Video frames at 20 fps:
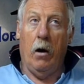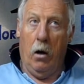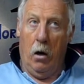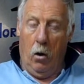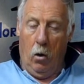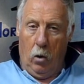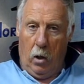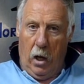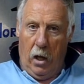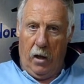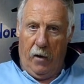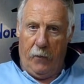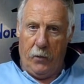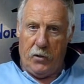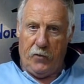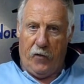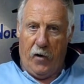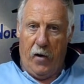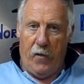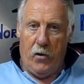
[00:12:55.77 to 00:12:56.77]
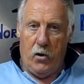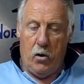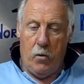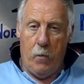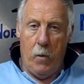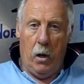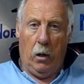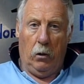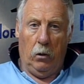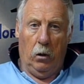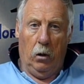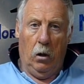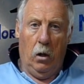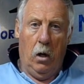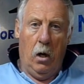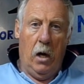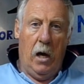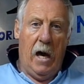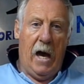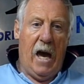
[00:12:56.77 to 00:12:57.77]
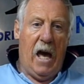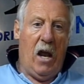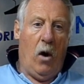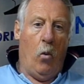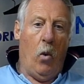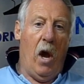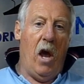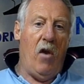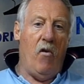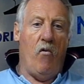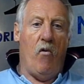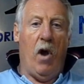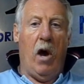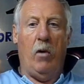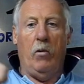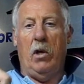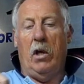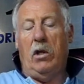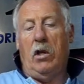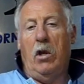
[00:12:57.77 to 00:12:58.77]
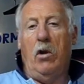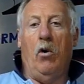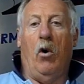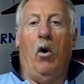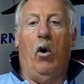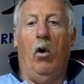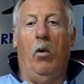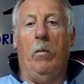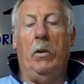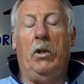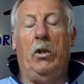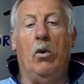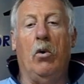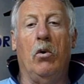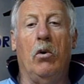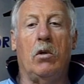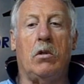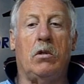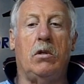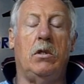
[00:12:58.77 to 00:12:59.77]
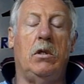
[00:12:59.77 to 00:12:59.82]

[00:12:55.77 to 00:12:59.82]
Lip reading: Okay, that was 500mm, and I went round, I did all my doors,